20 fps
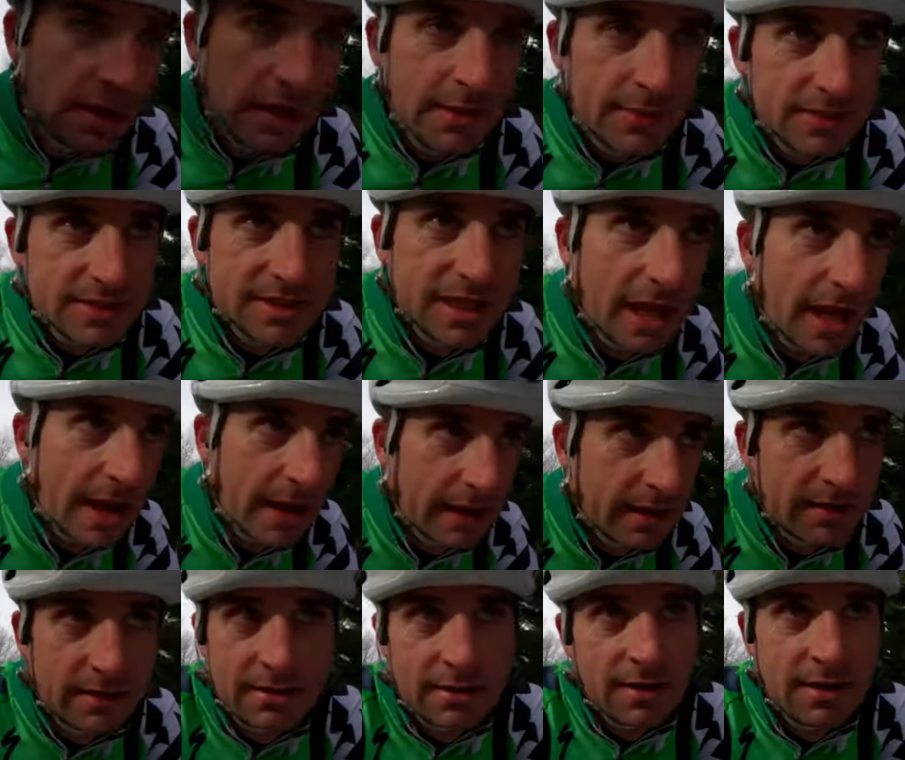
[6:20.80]
he was
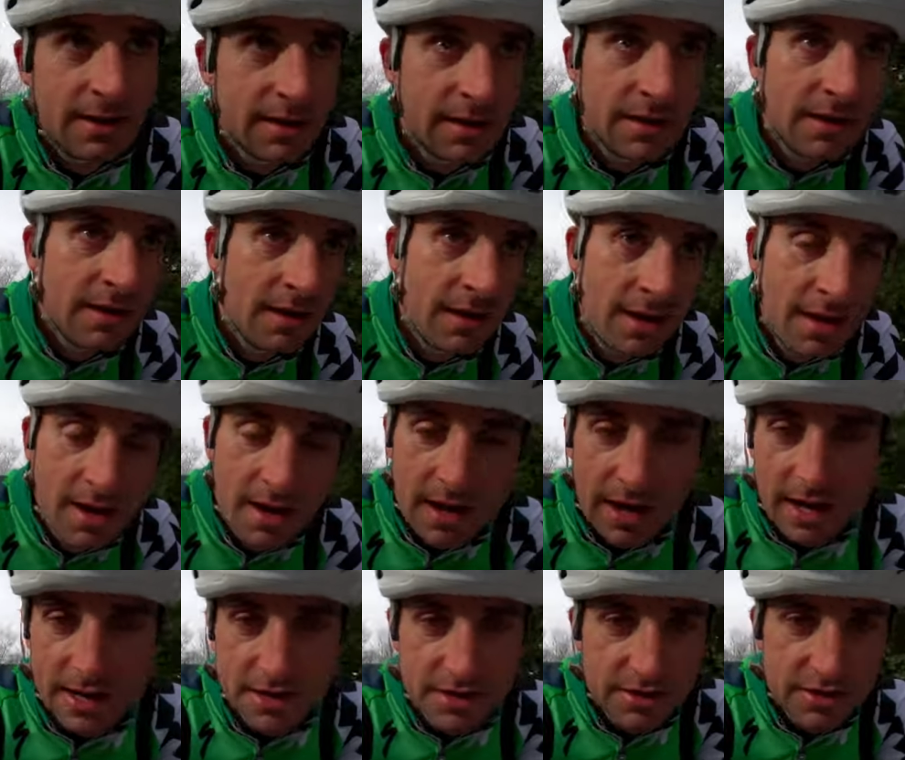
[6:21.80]
like,
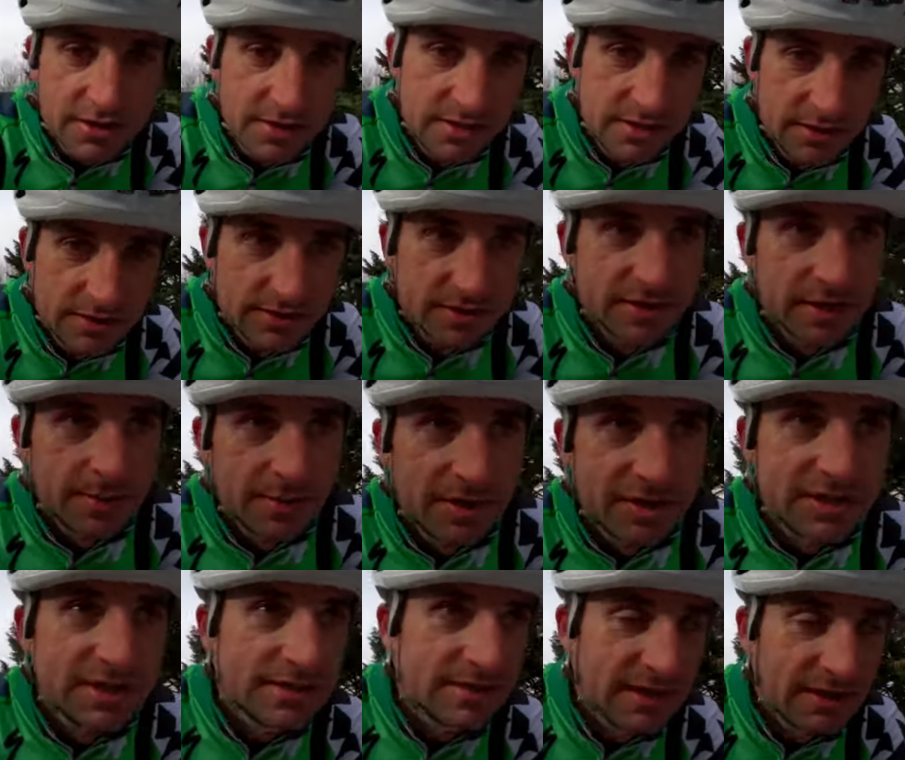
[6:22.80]
I knew you'd do those
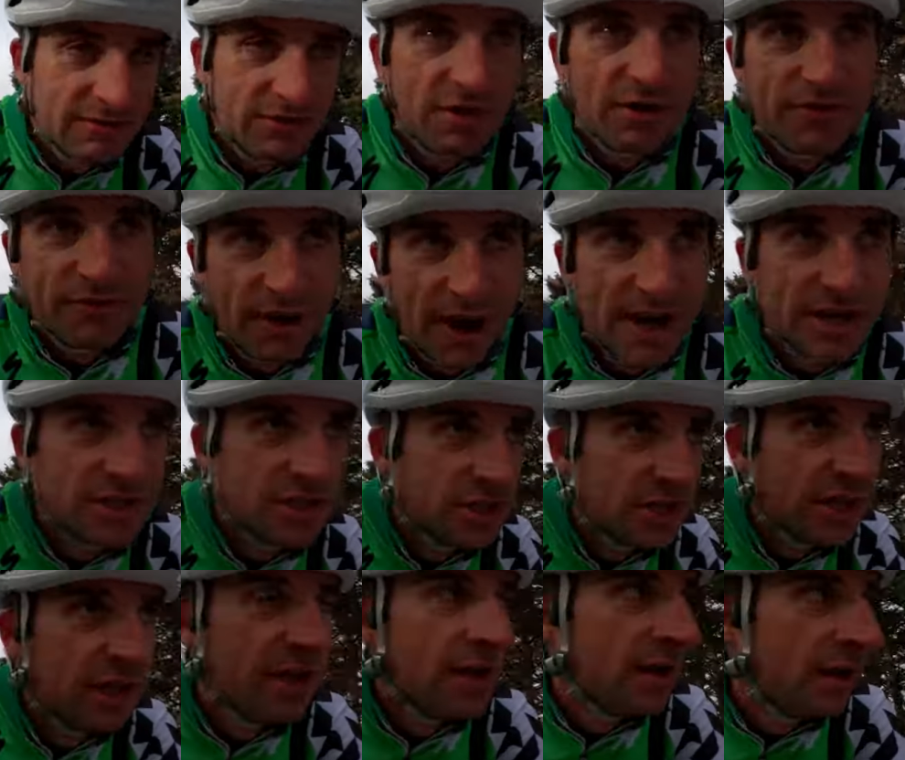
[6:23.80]
numbers. He's like, if you're fresh,
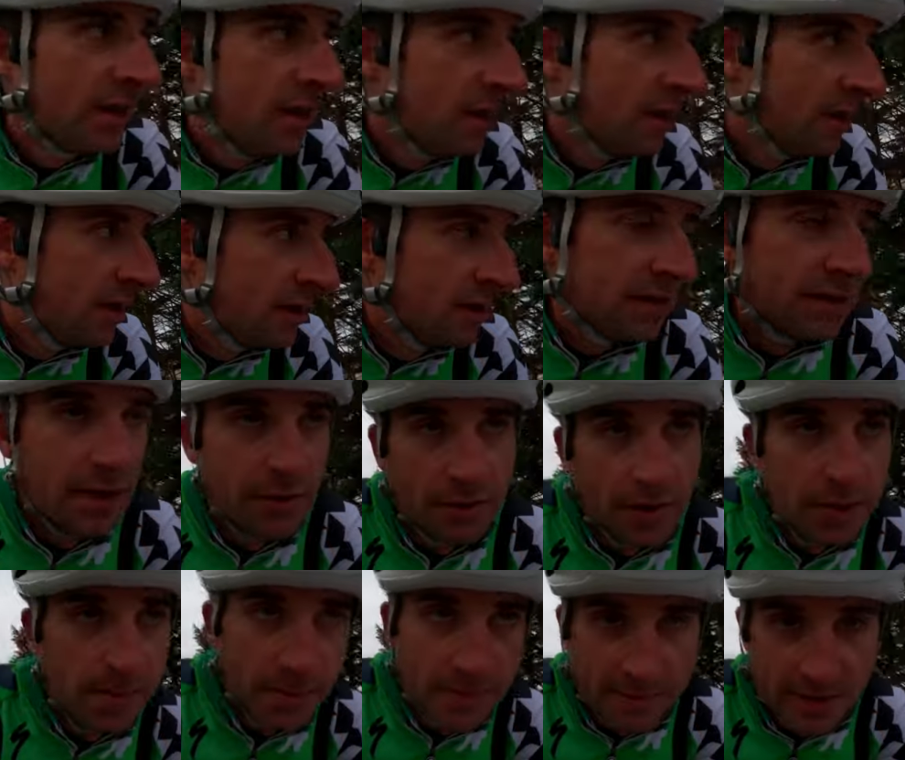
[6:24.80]
they would
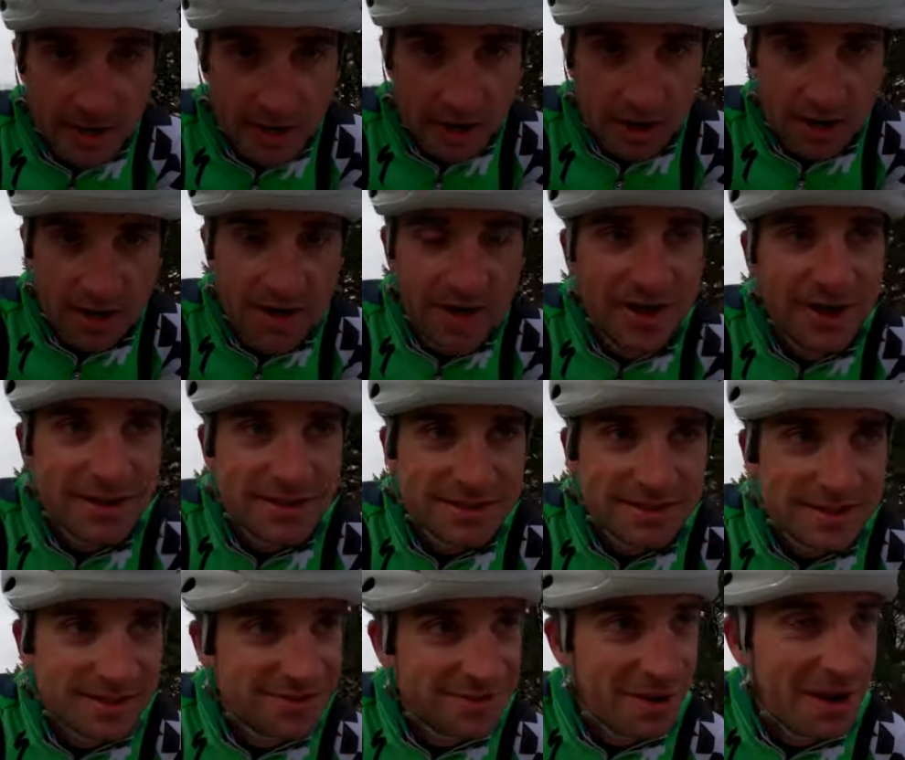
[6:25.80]
have been better. And I was
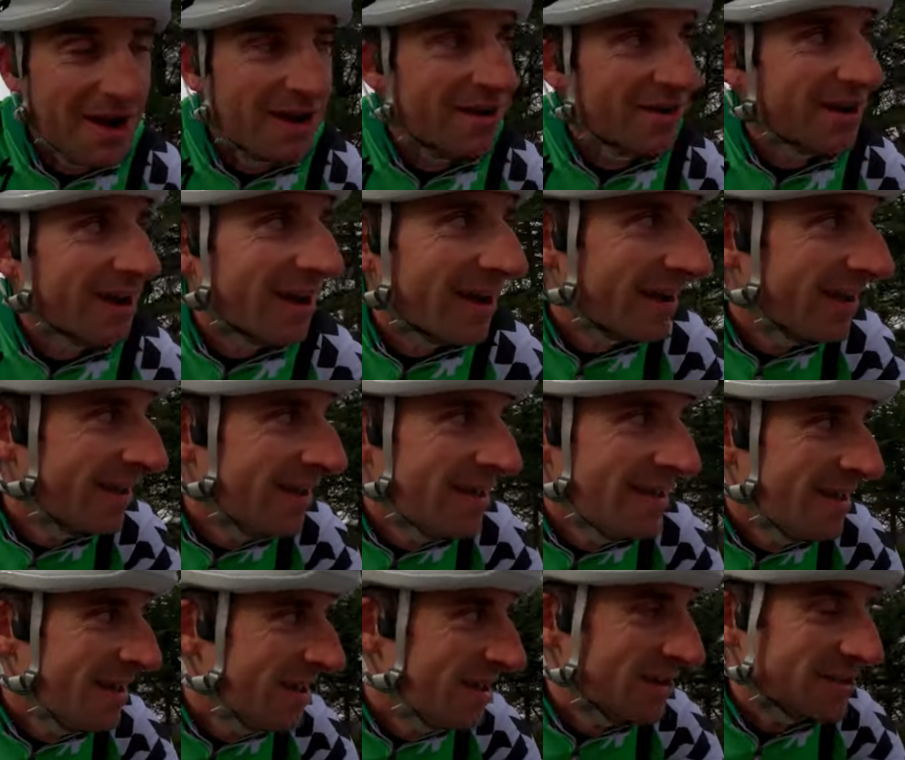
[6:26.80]
like, wow, okay.
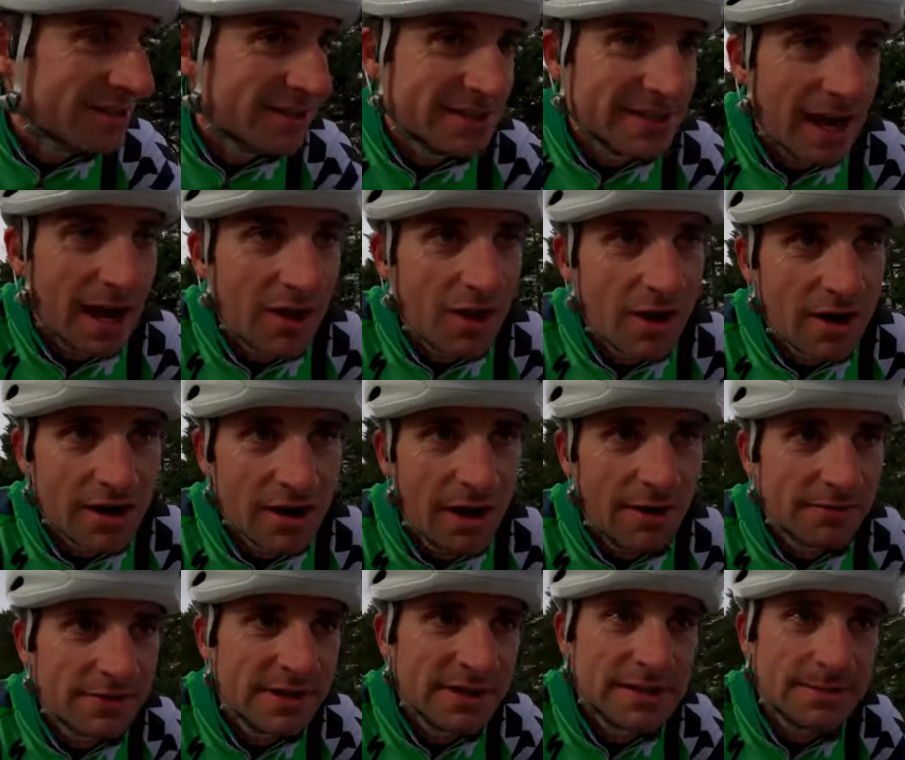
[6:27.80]
So he's got a lot of
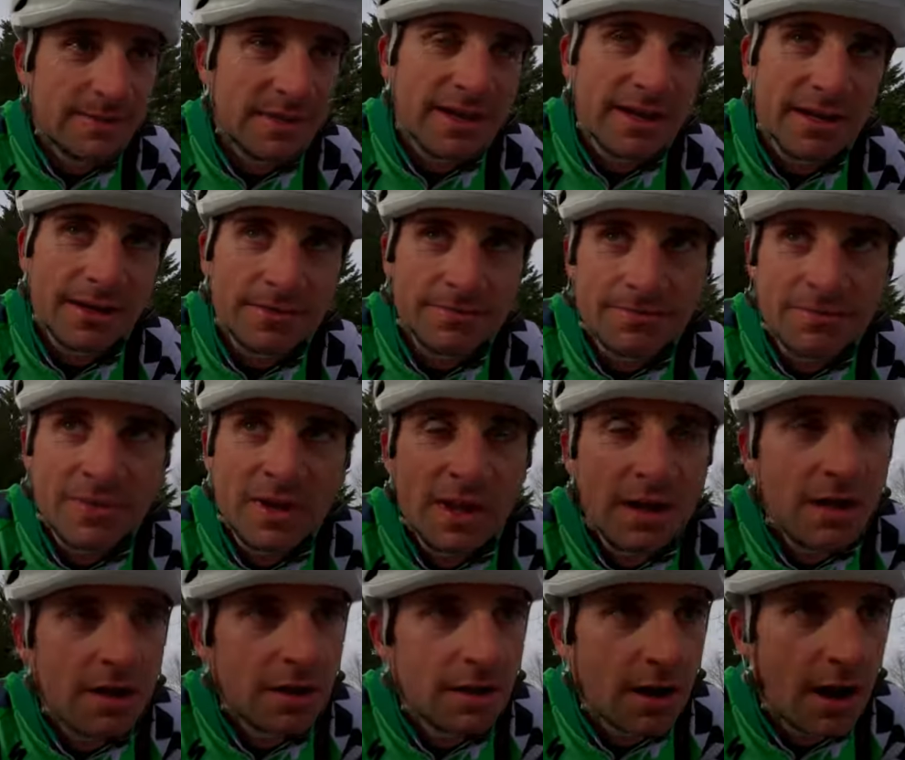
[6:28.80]
confidence in me. I'm
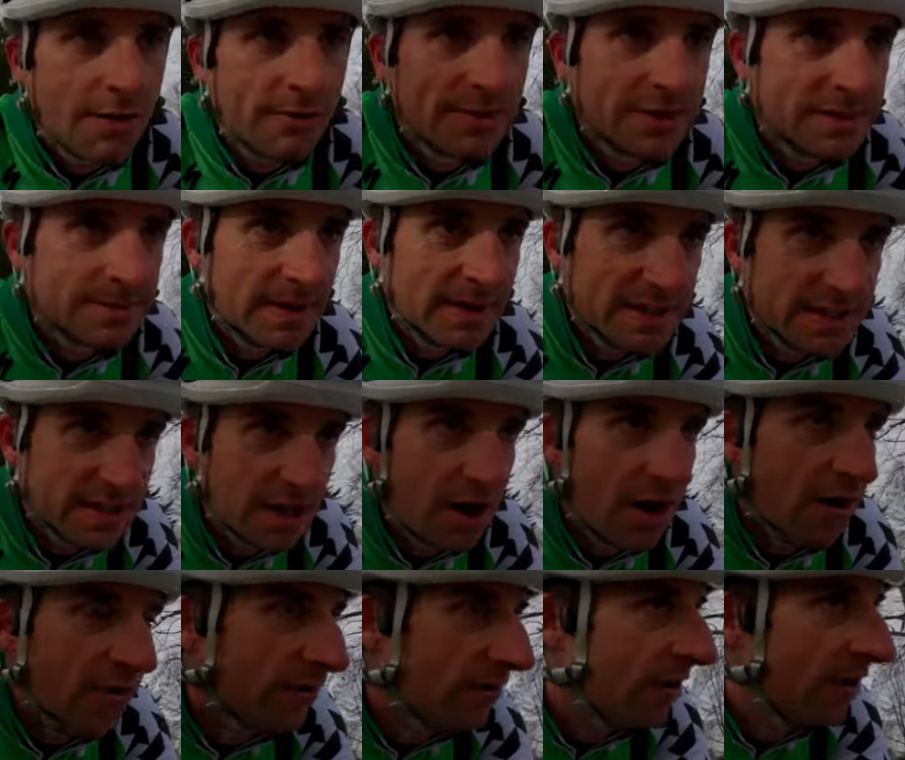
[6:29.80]
confident in
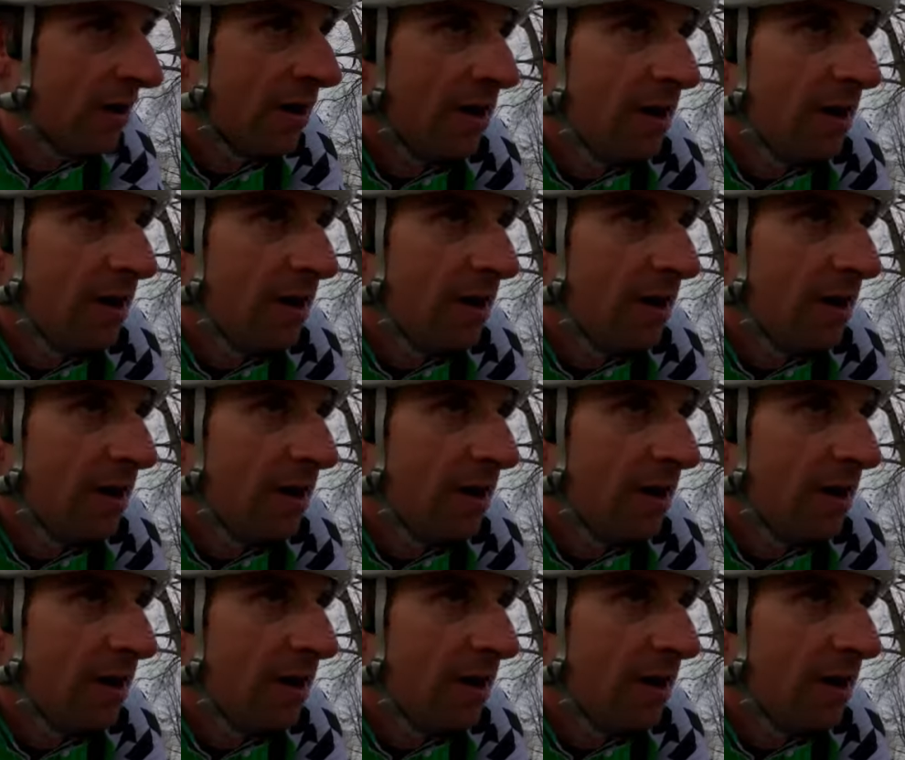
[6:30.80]
myself.